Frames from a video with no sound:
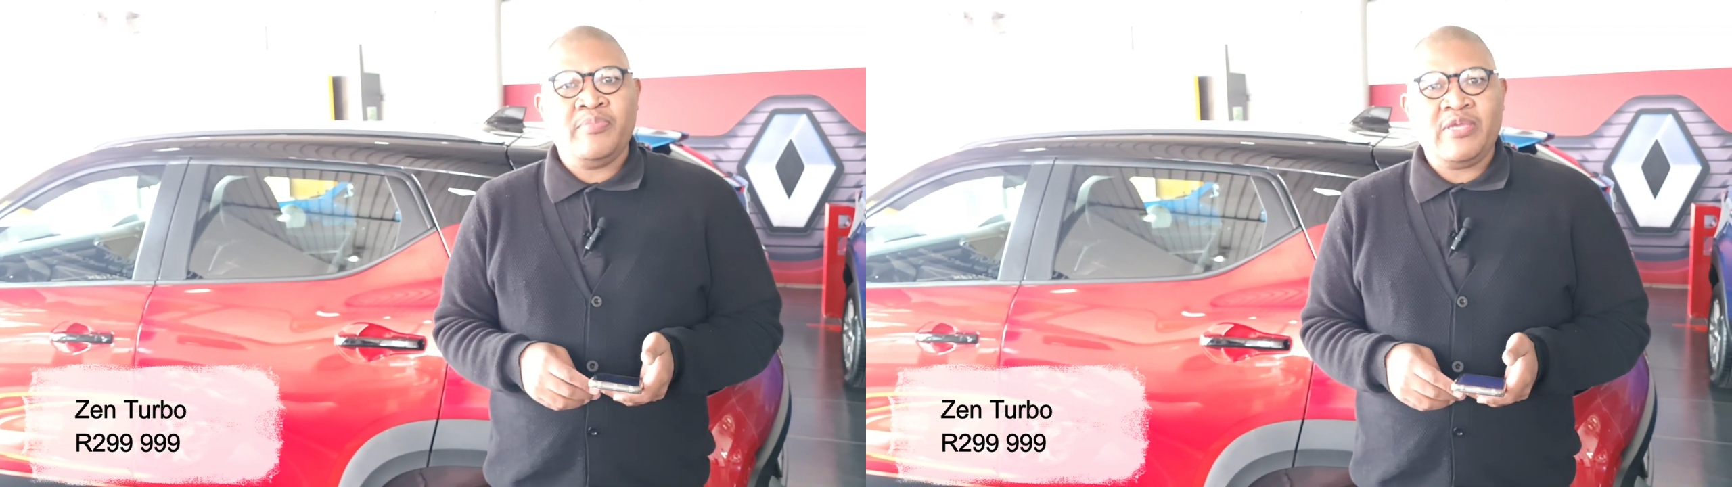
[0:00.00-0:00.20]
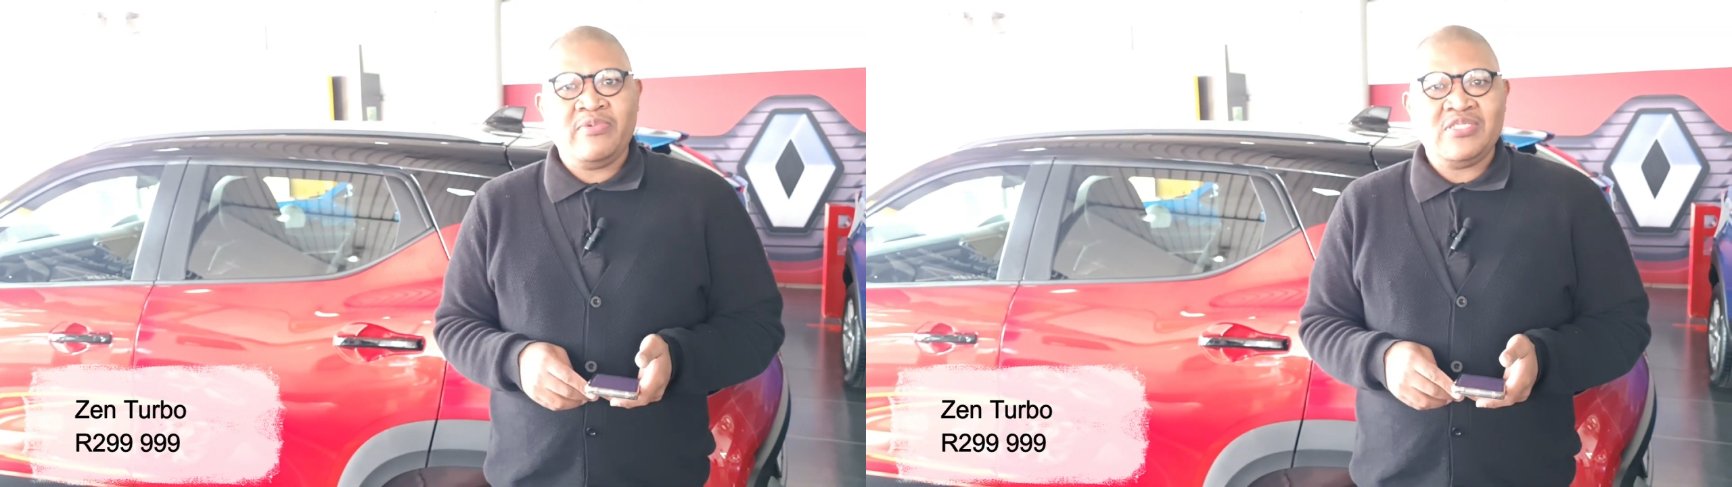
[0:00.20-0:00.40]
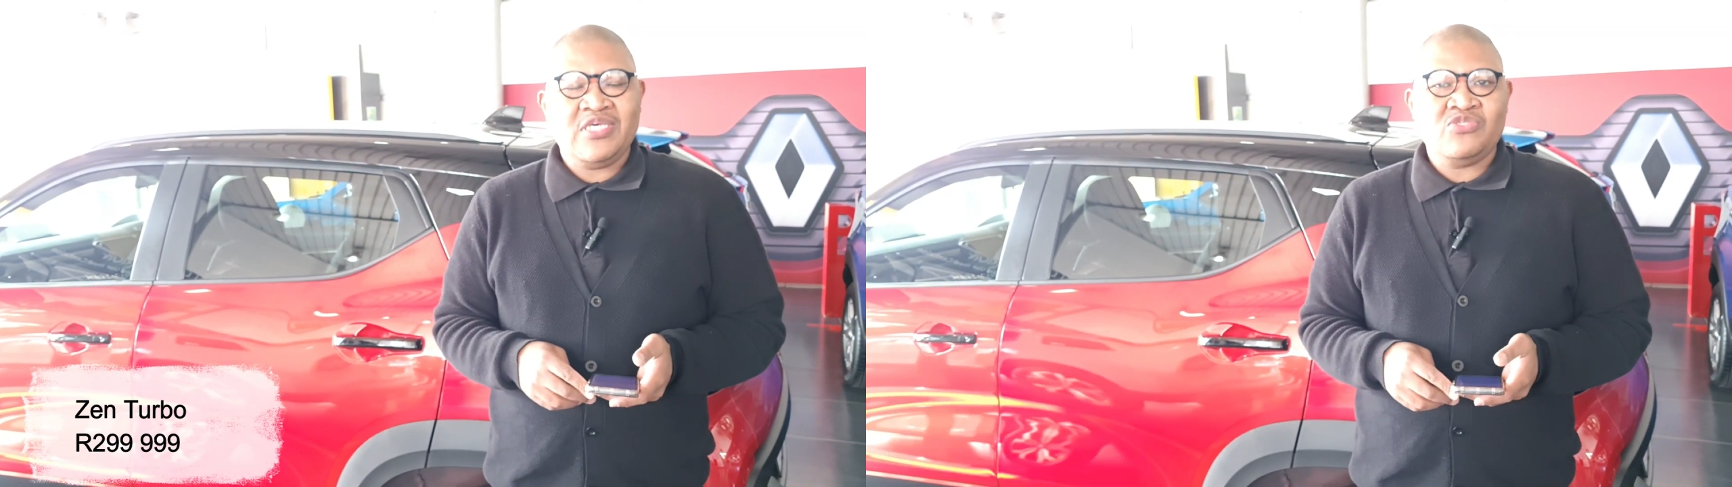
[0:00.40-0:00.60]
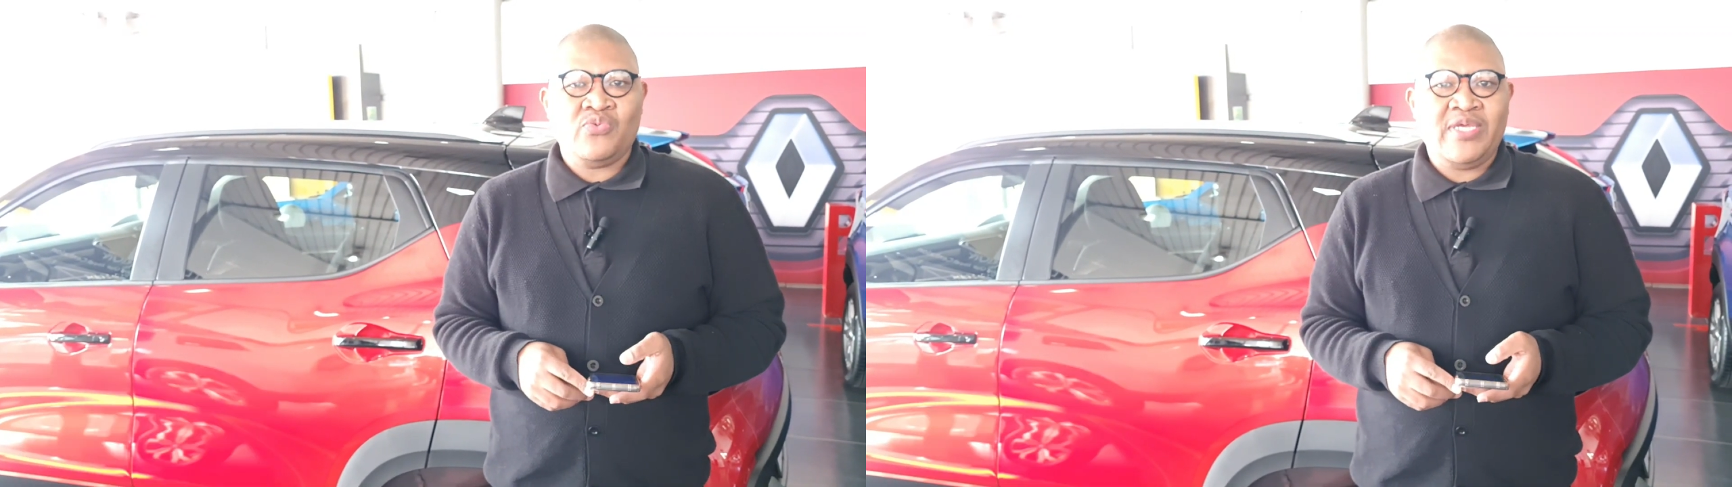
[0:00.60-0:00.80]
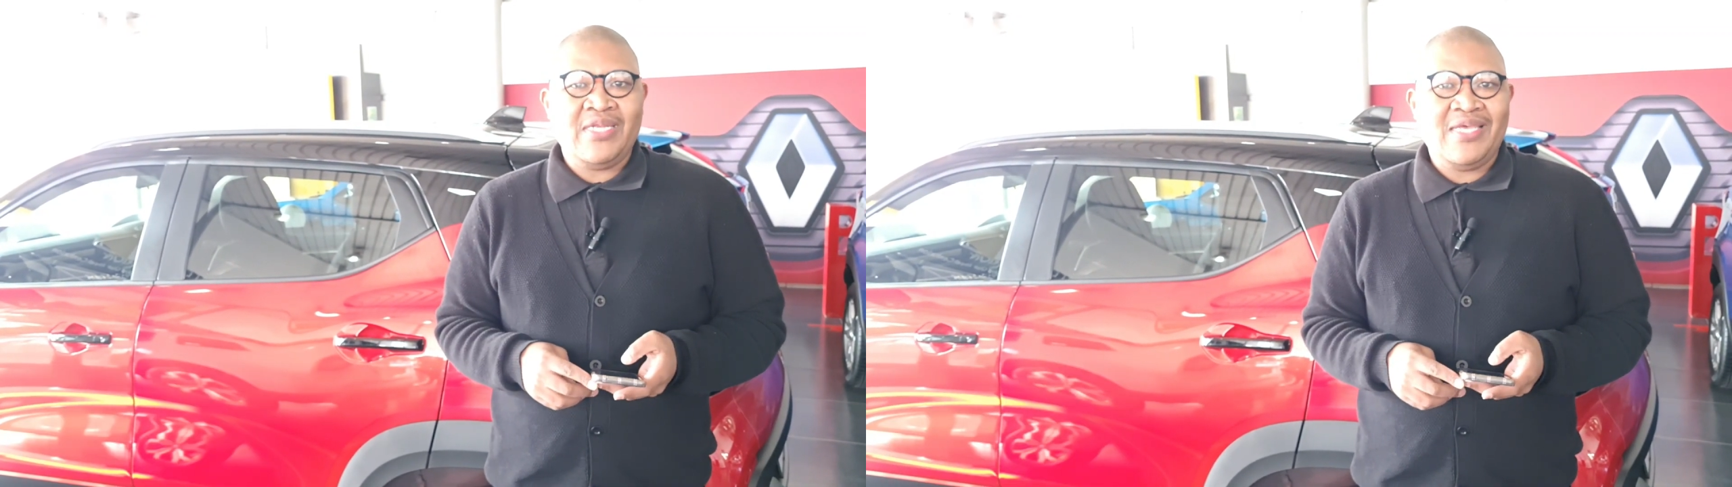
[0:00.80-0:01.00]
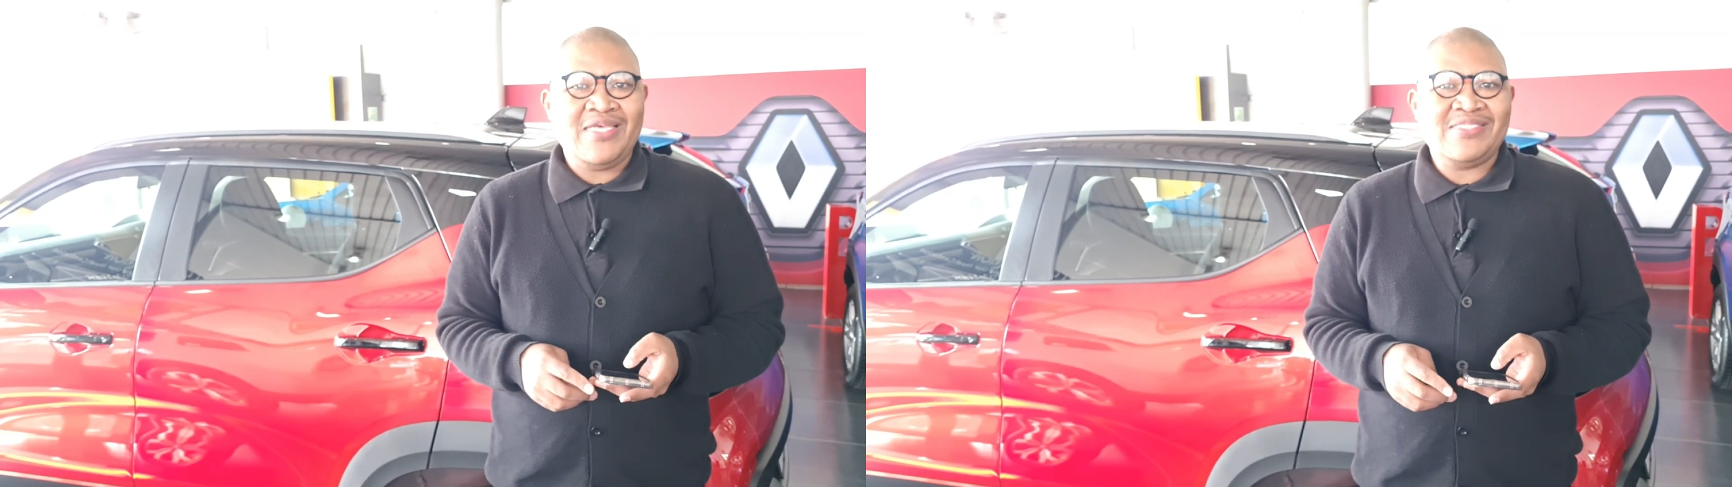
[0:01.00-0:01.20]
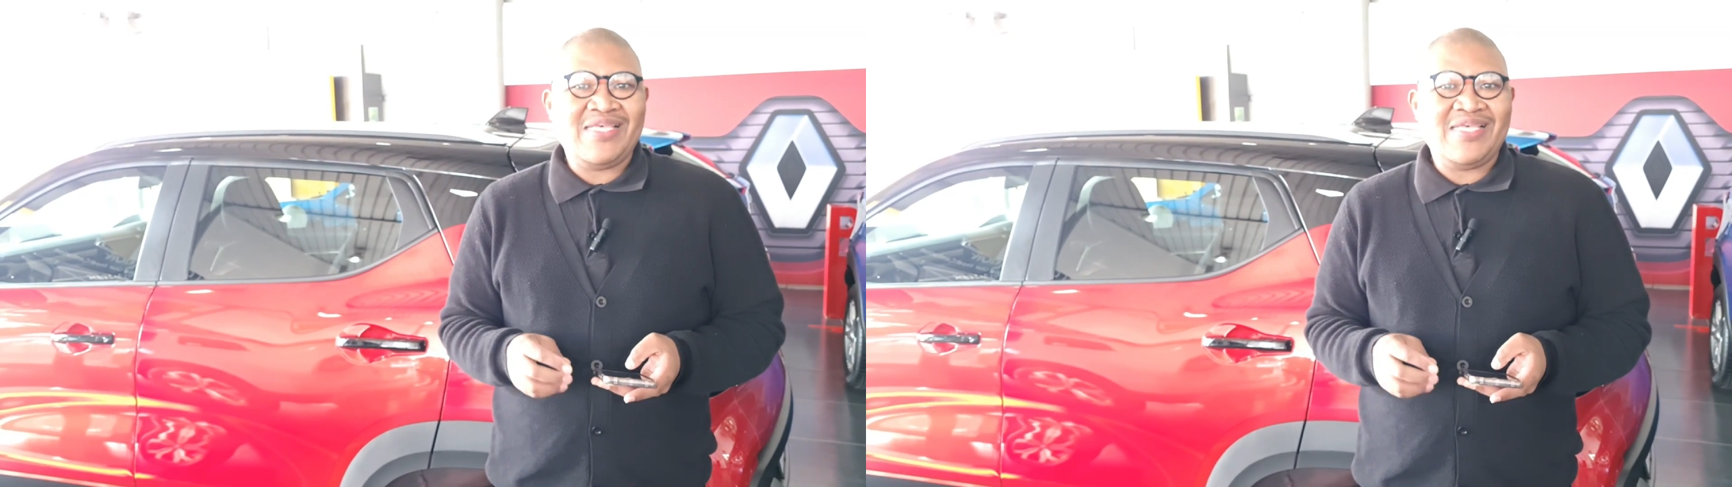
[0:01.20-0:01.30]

payment as well as